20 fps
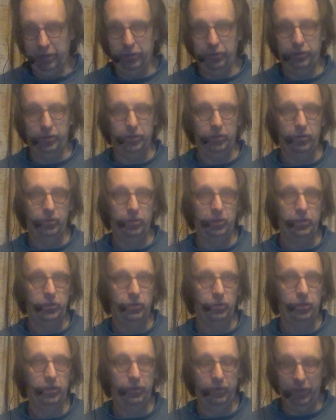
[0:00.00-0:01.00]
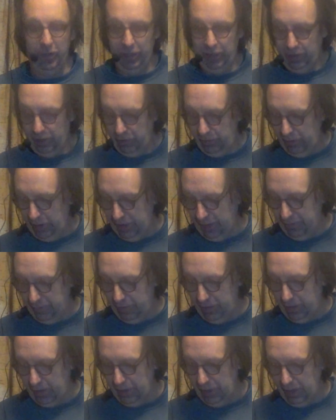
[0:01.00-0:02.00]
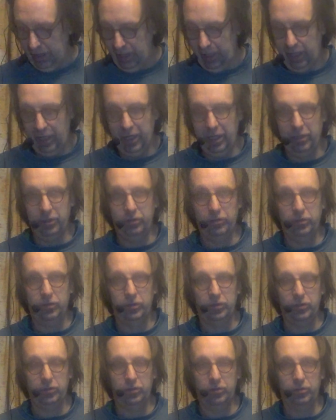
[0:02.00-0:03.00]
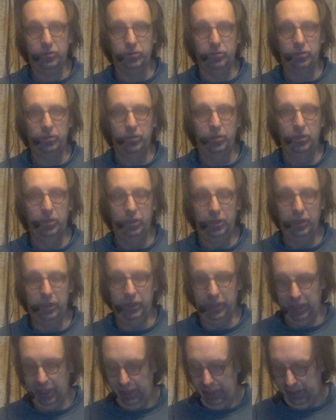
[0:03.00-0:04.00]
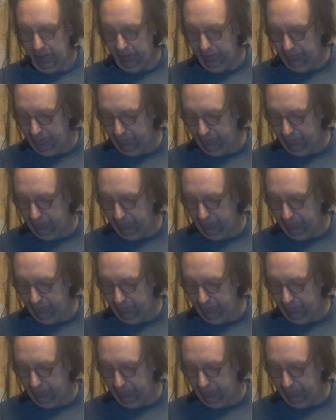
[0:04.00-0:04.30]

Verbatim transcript: So enjoy the video. Have a nice day.